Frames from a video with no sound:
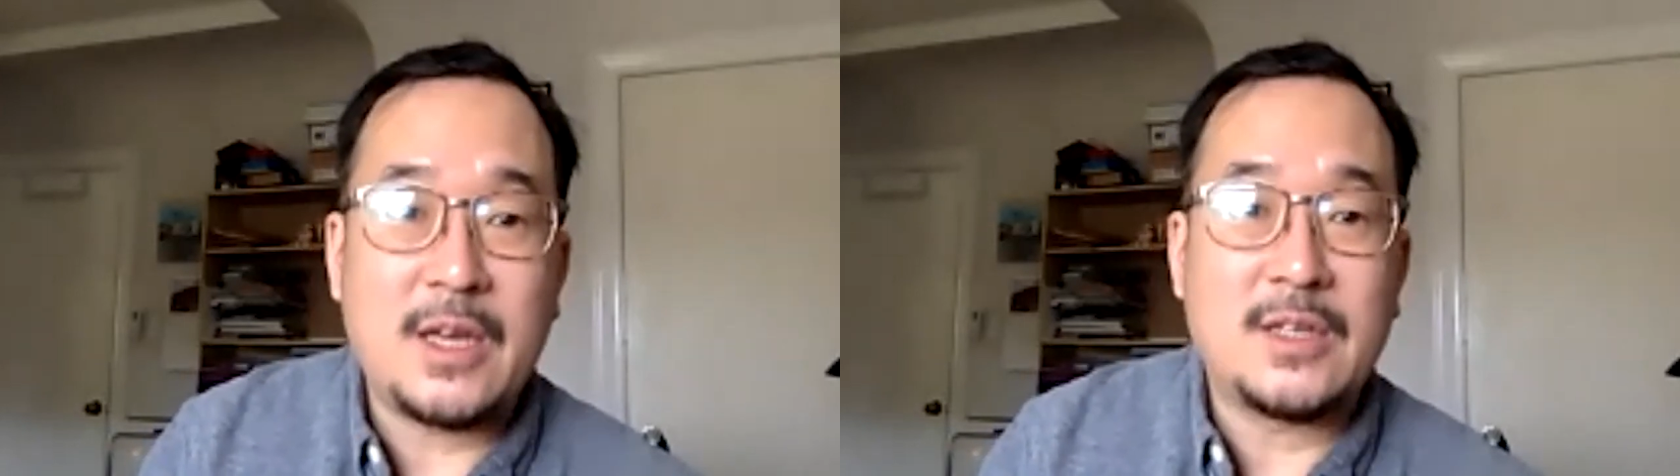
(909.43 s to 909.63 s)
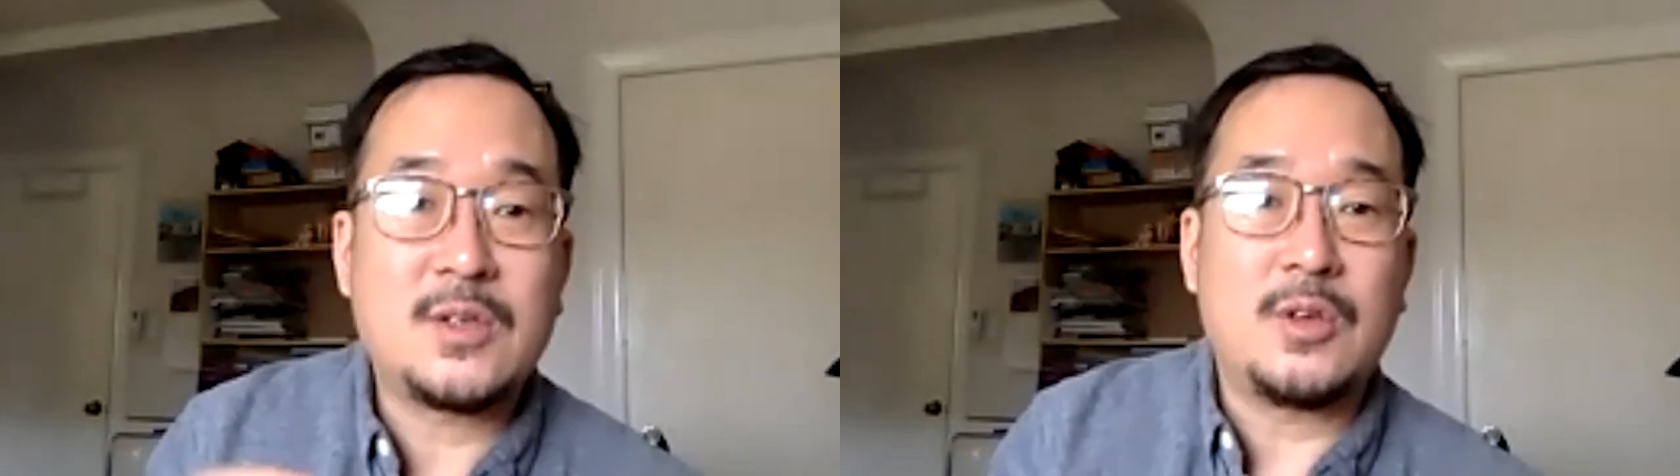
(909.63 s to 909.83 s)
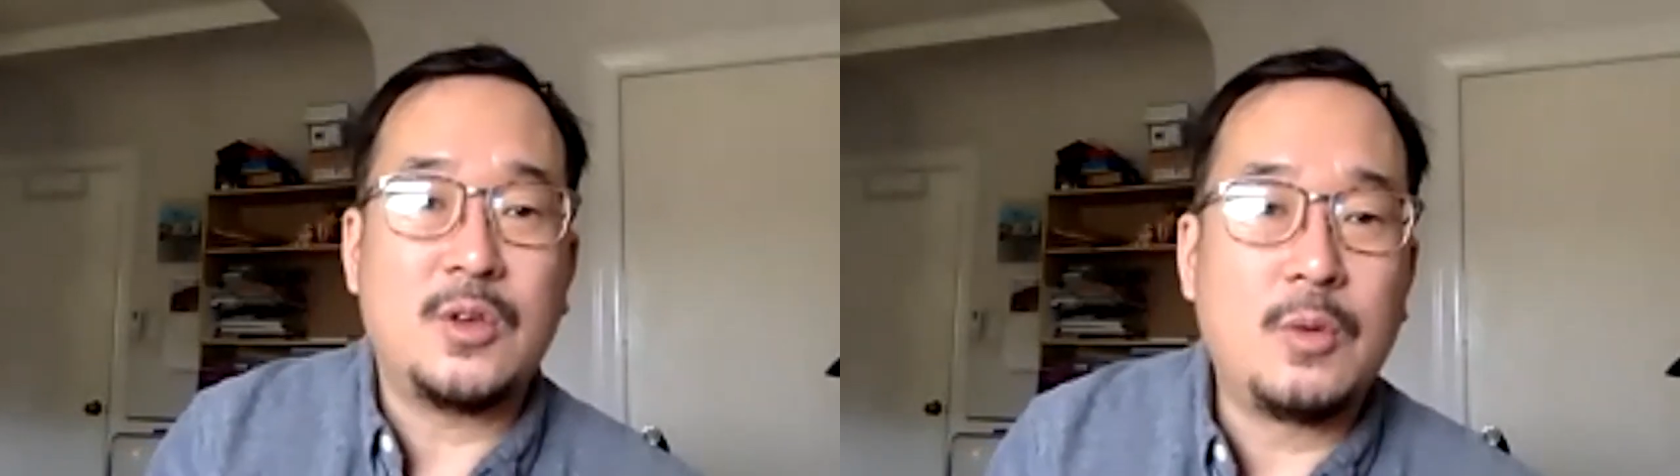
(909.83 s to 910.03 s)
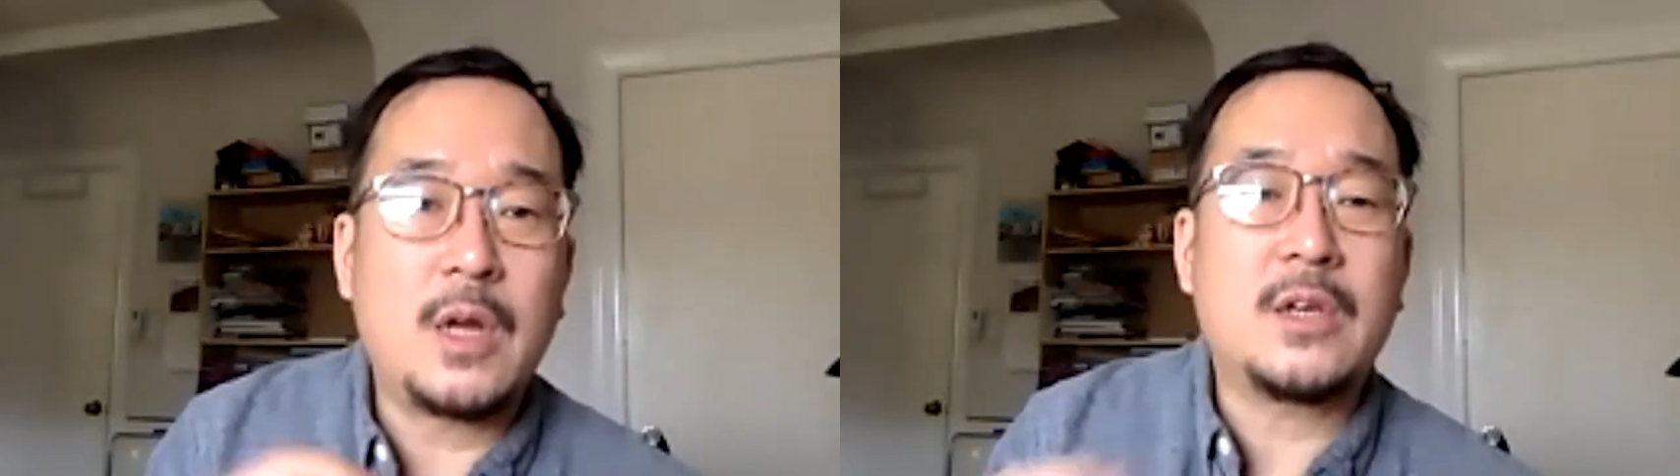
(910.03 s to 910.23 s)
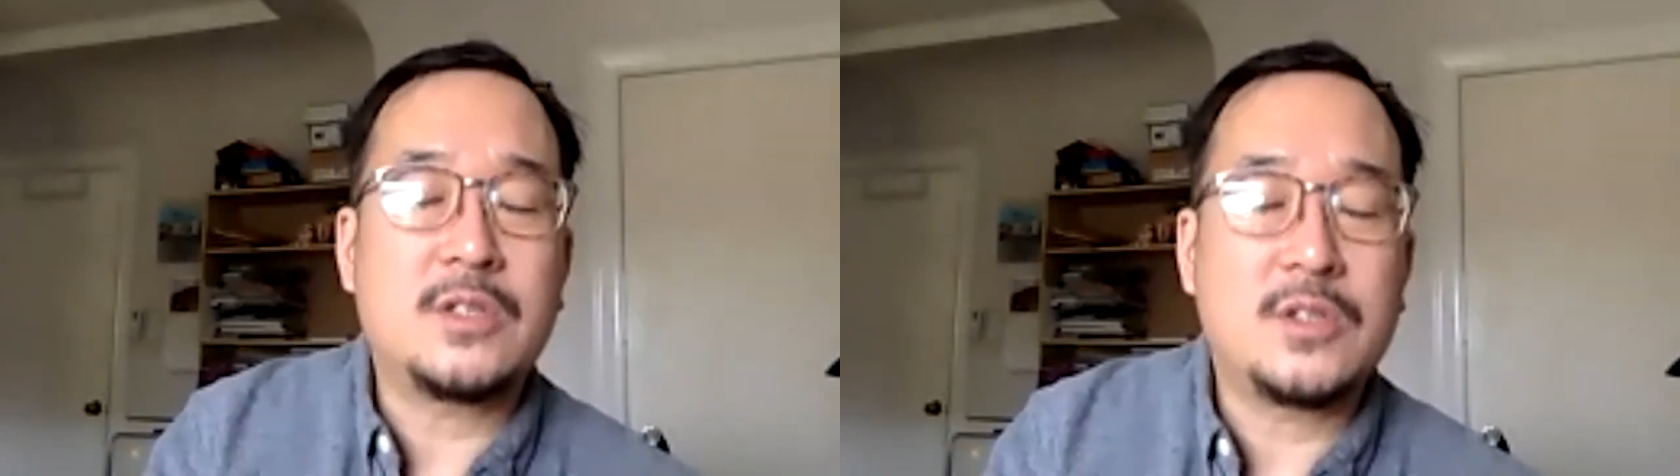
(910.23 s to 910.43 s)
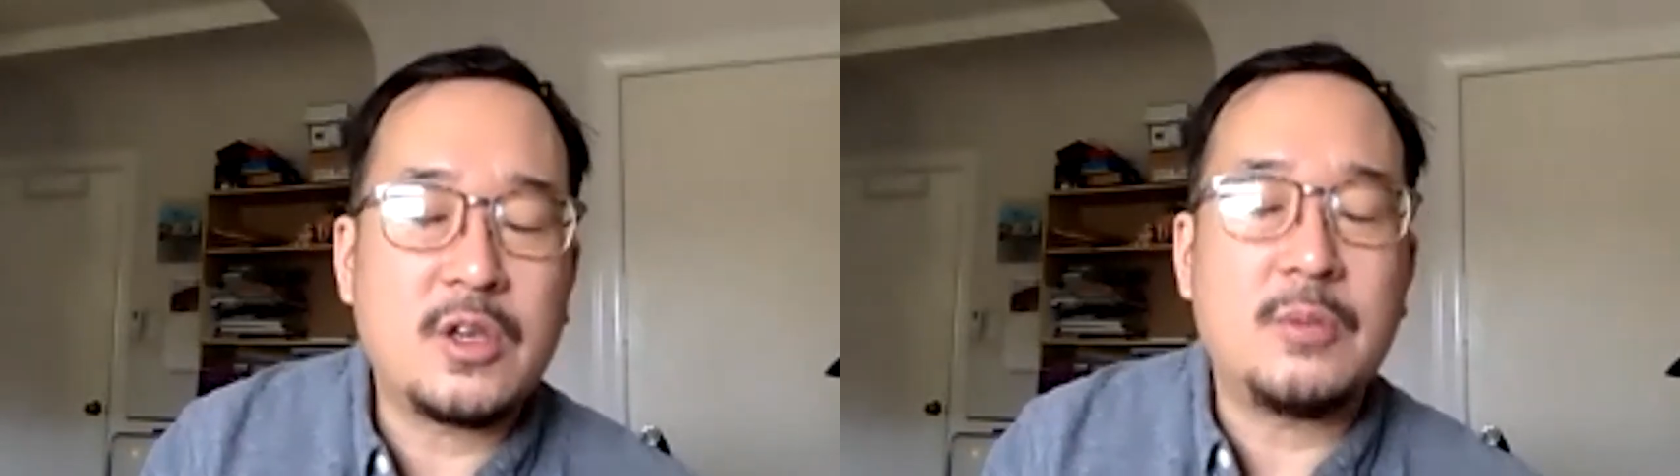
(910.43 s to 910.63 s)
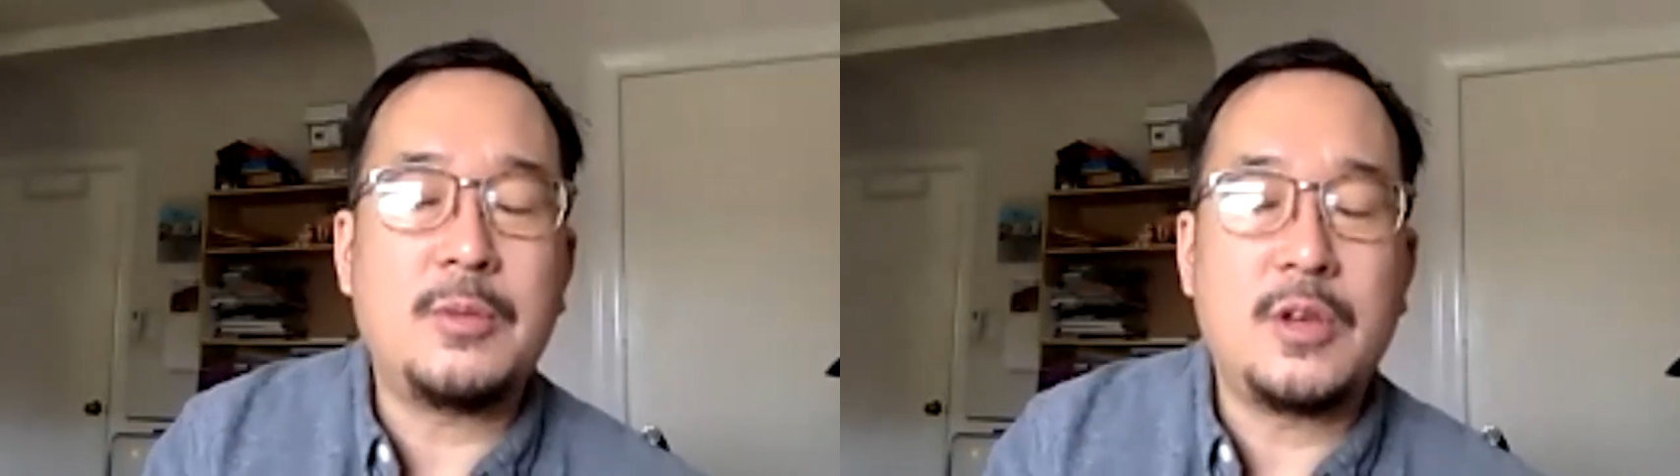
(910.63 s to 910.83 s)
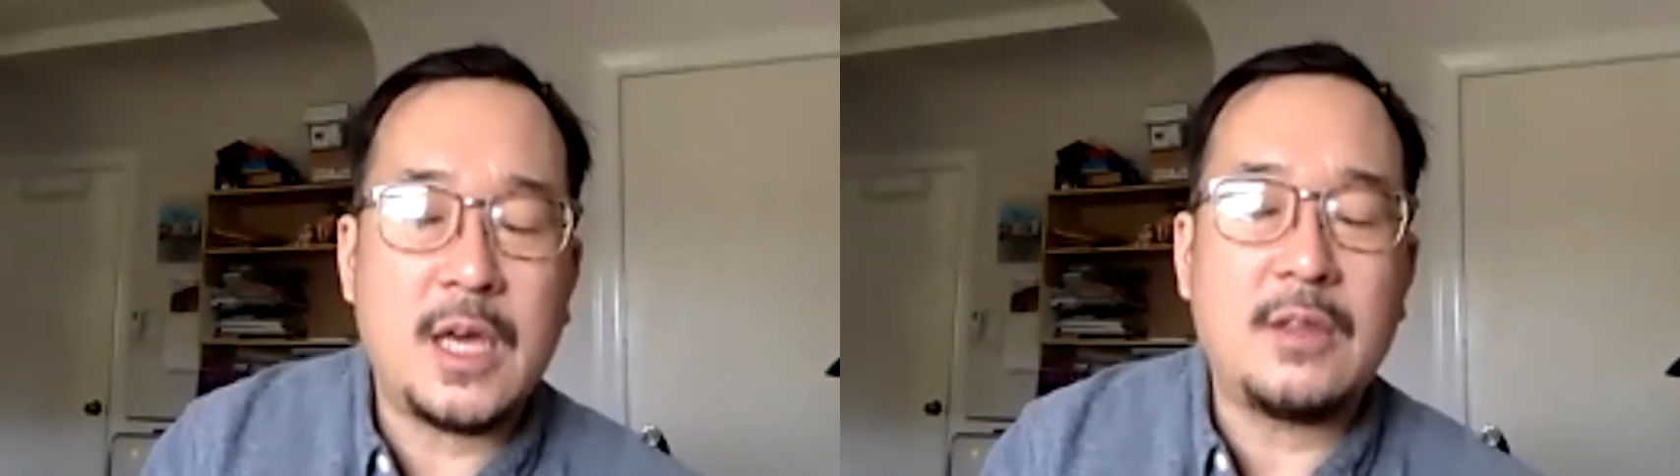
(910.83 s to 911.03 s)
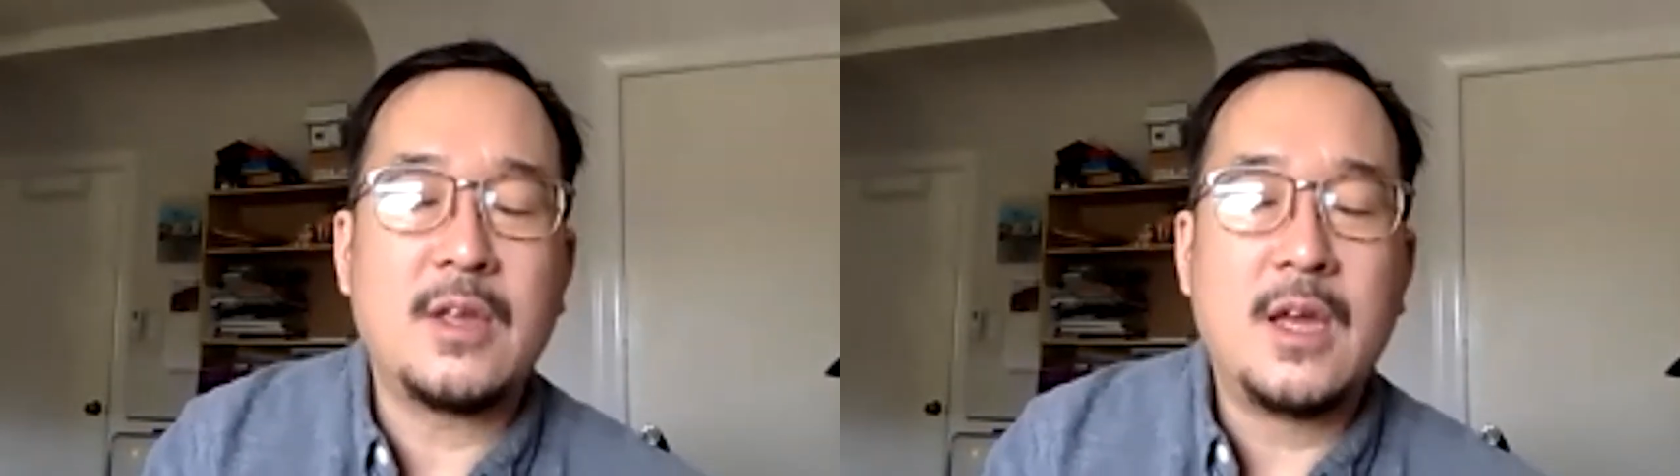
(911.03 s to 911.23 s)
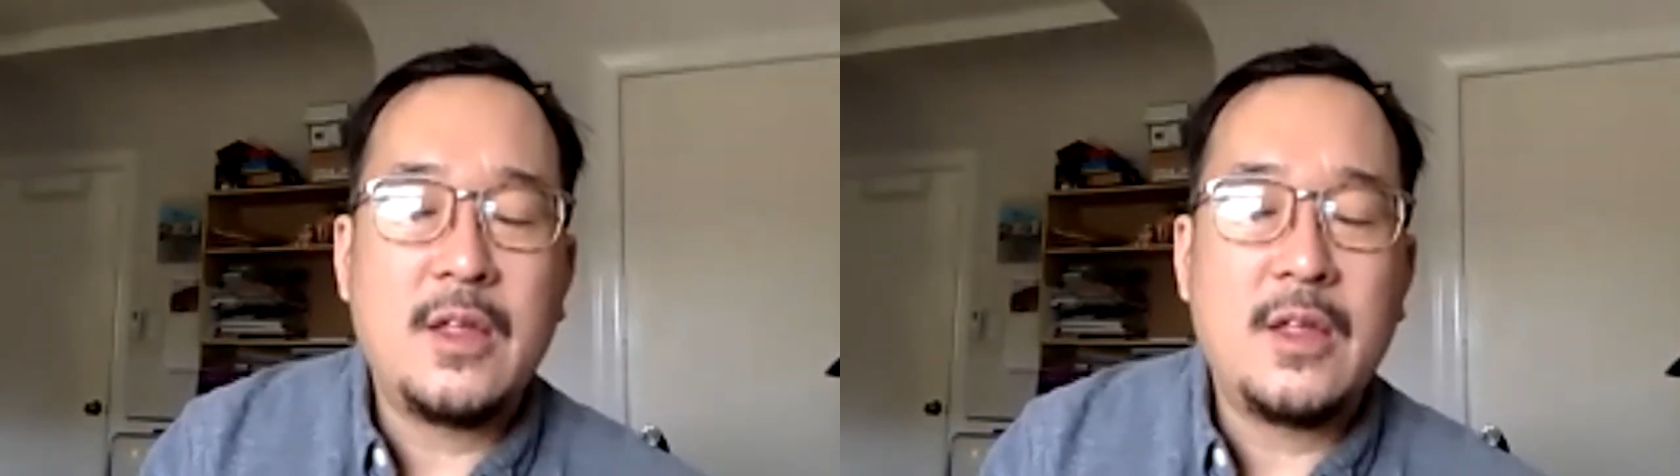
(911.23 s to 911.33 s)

And so you want to sort of communicate